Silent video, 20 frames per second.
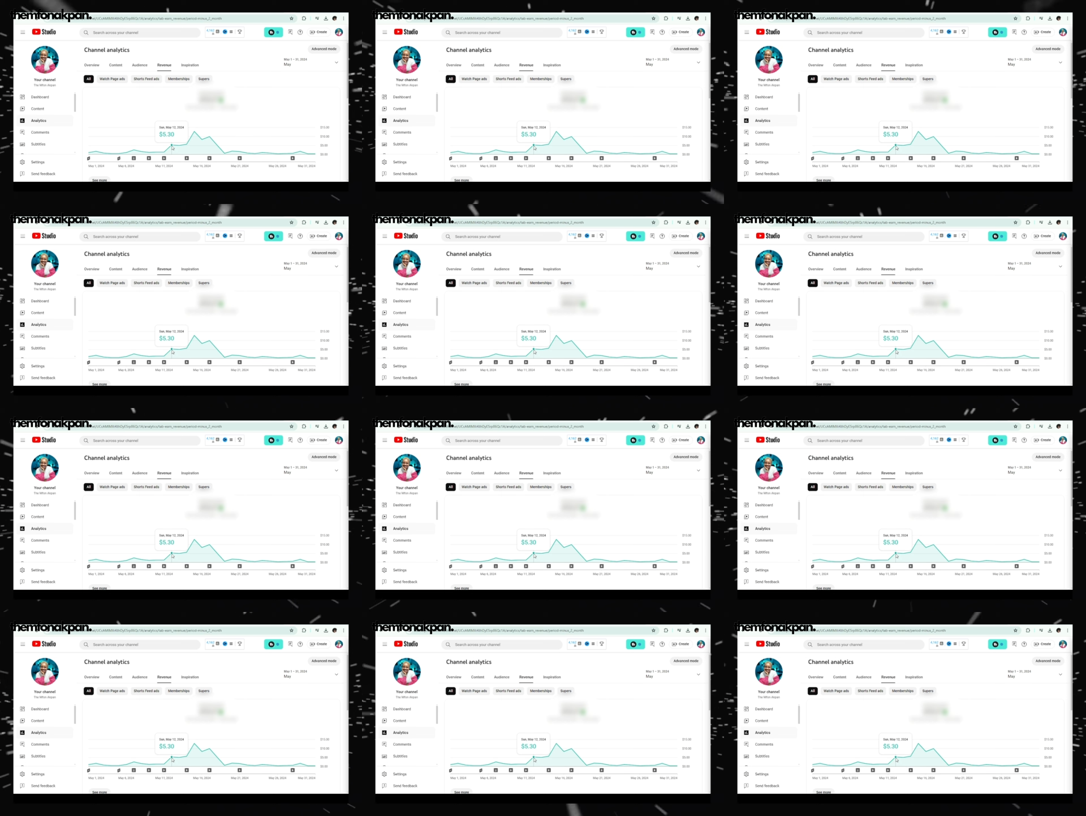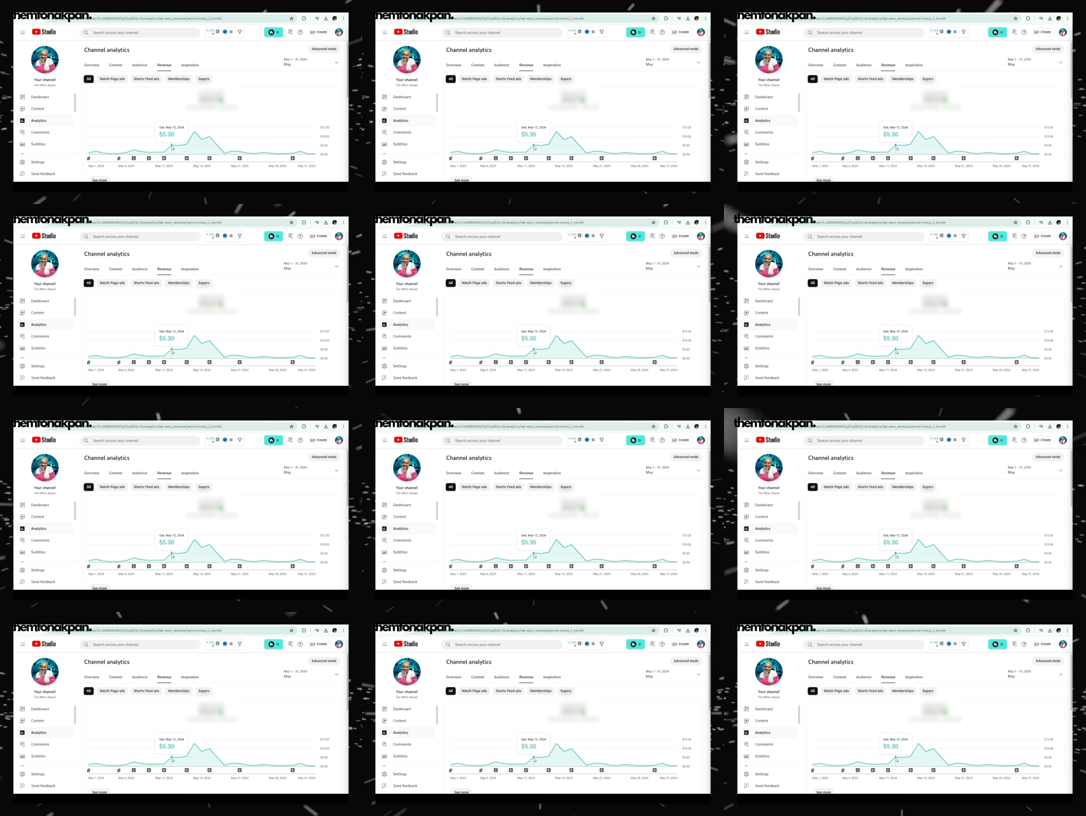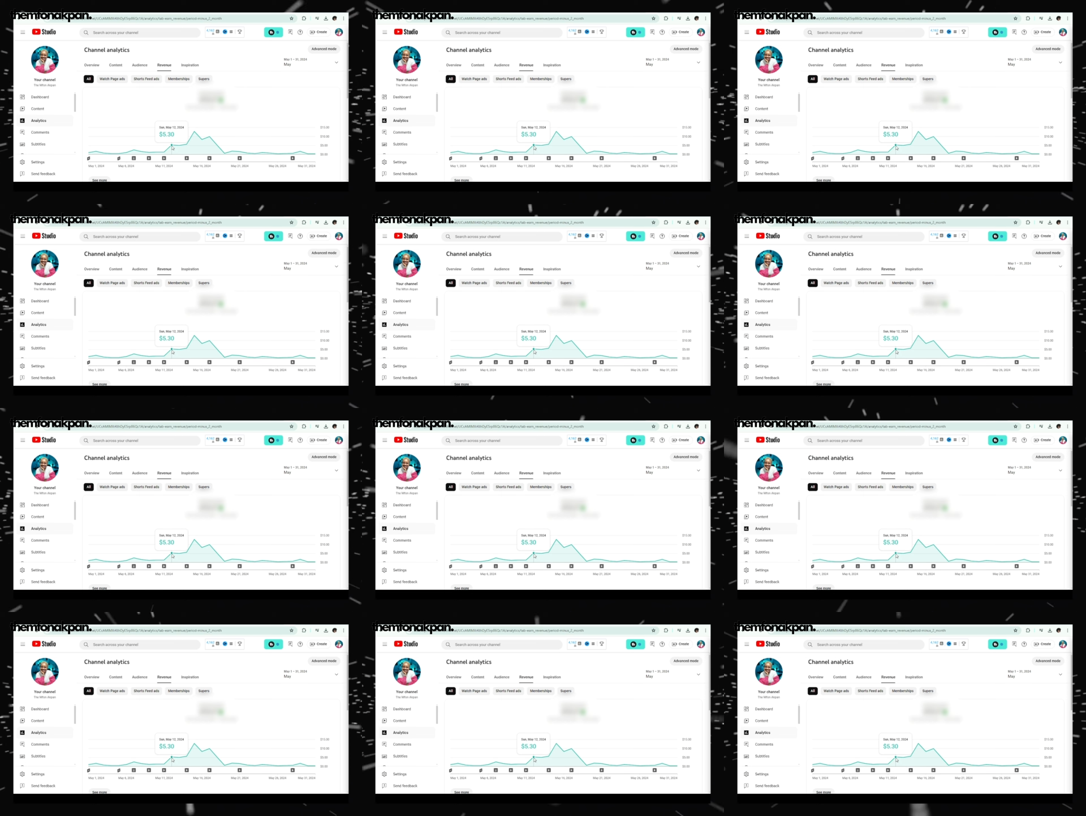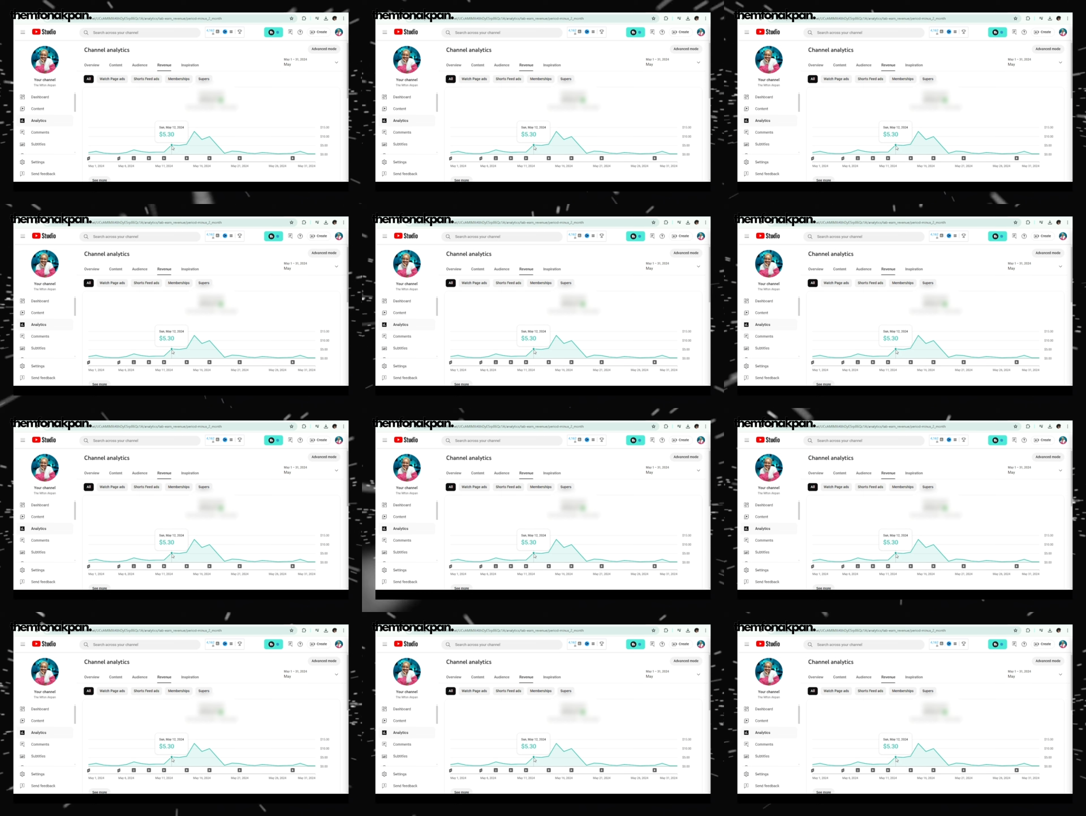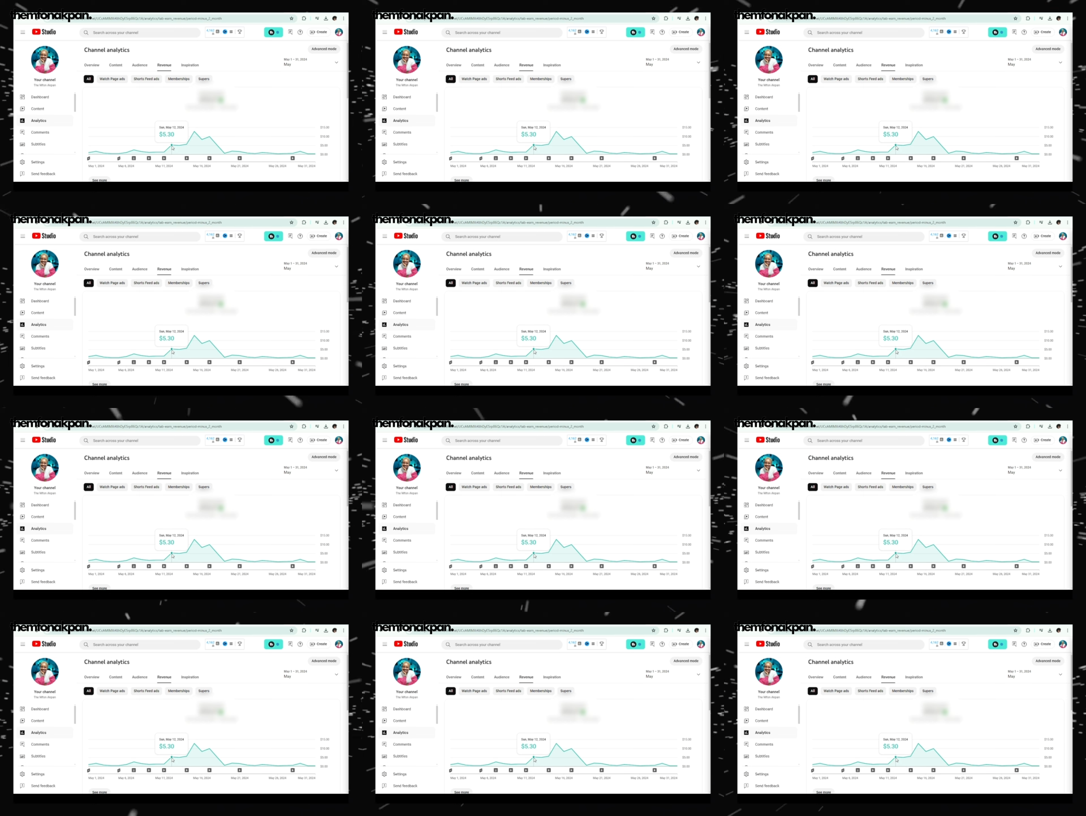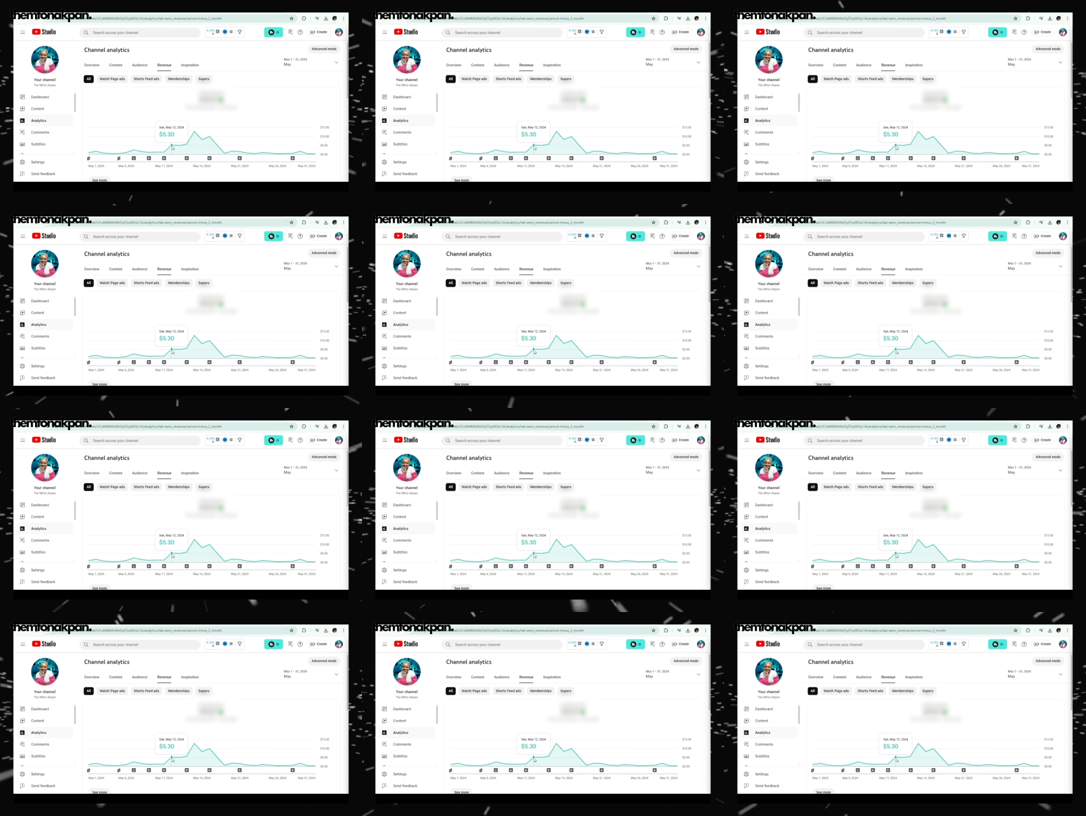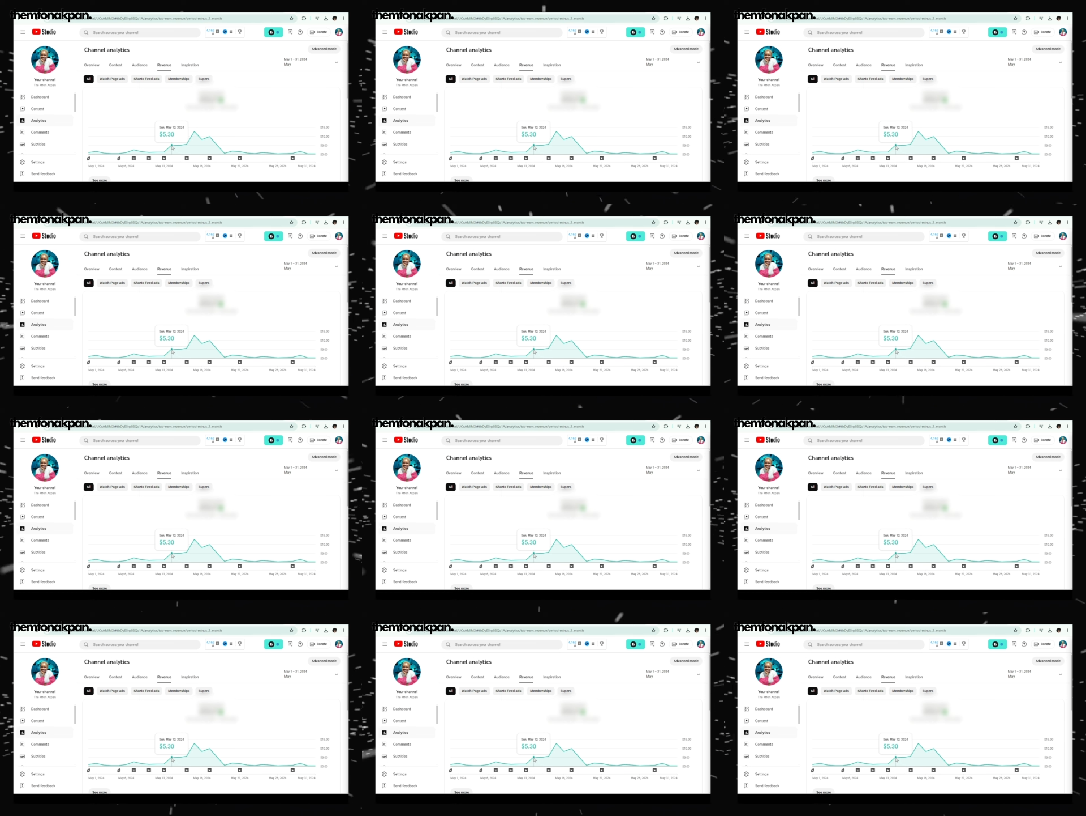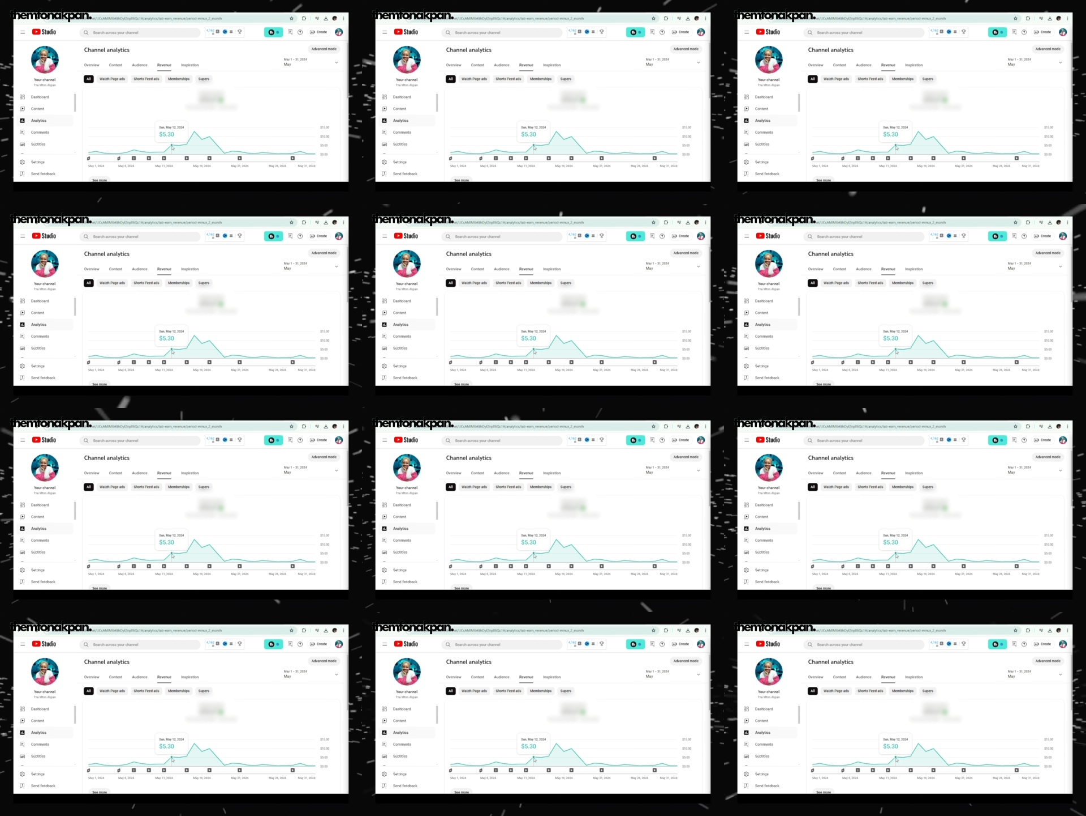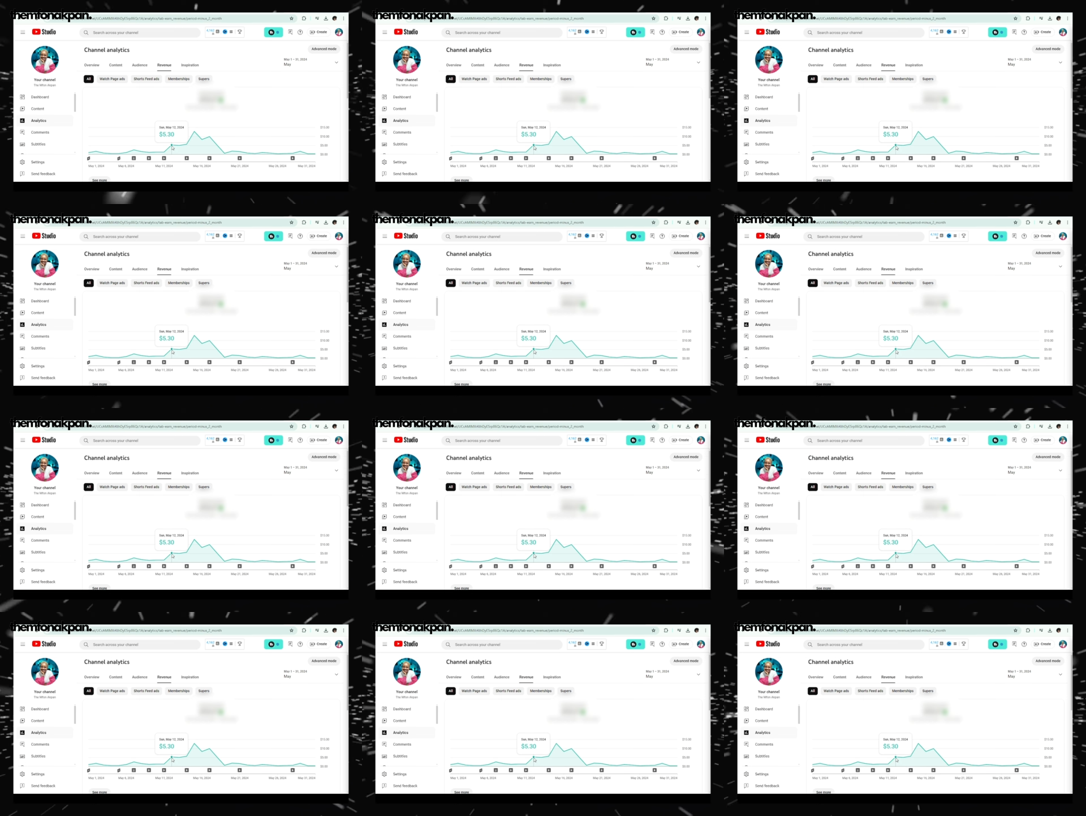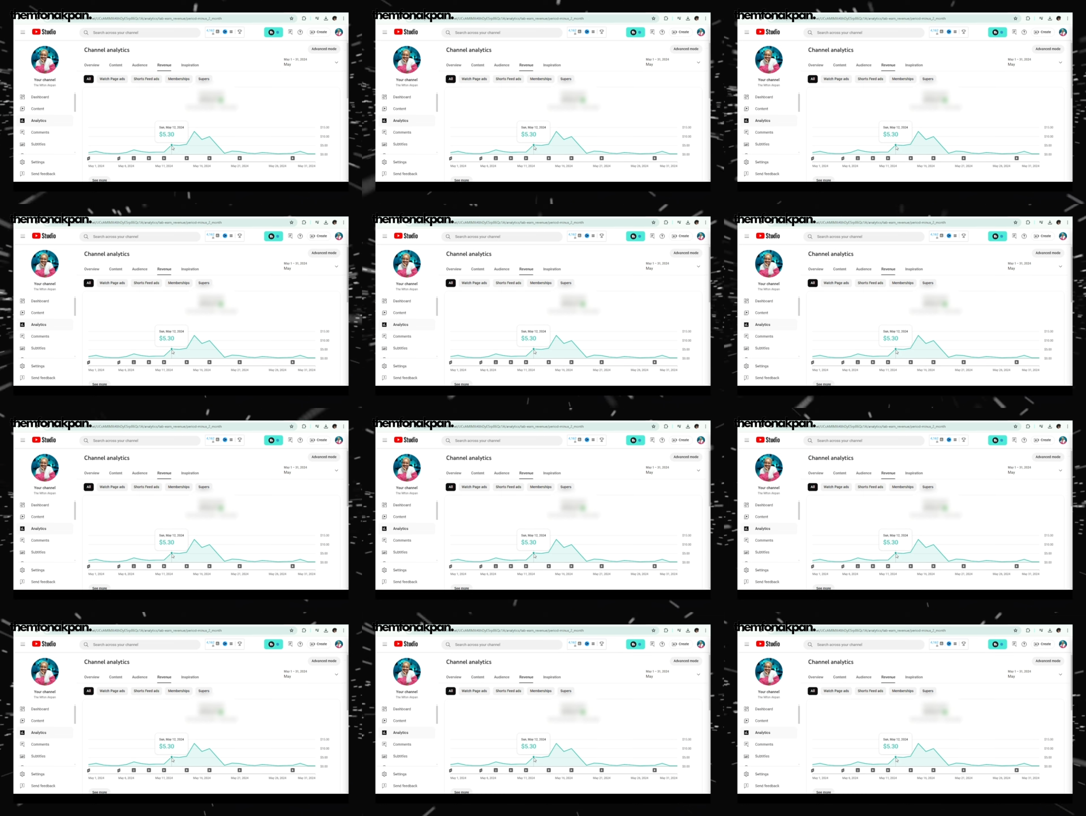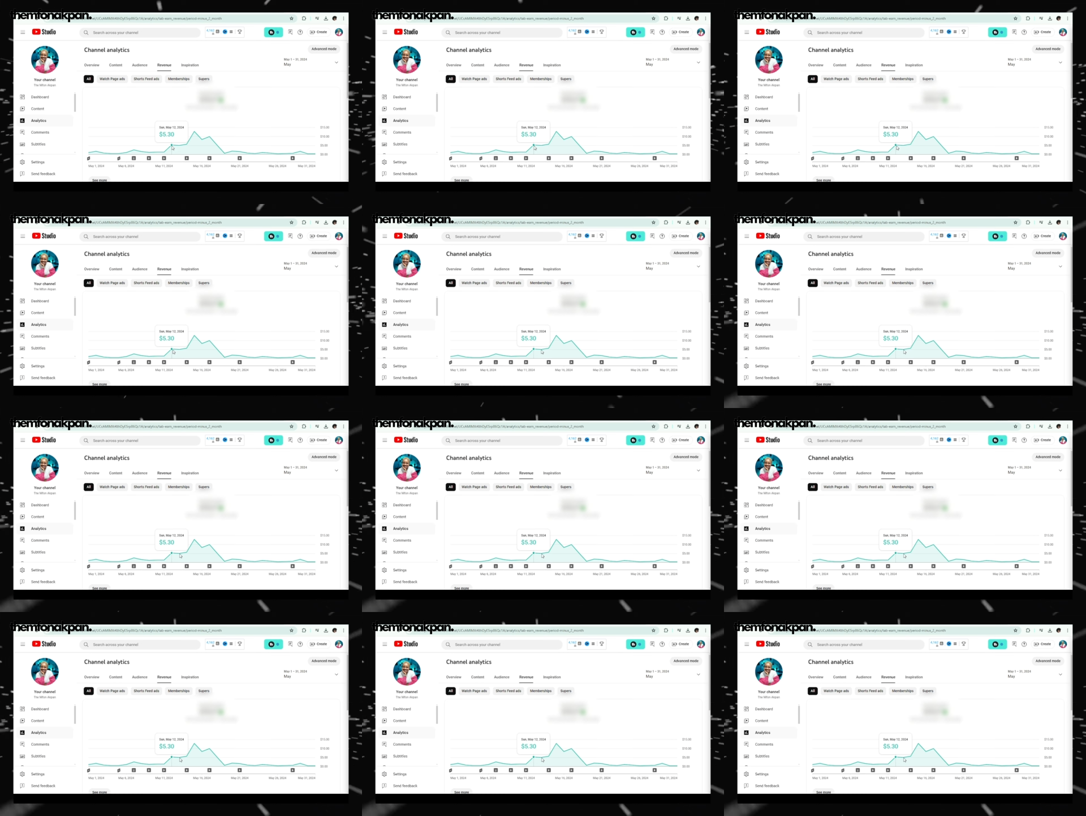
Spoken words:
Nobody's mouth can be seen.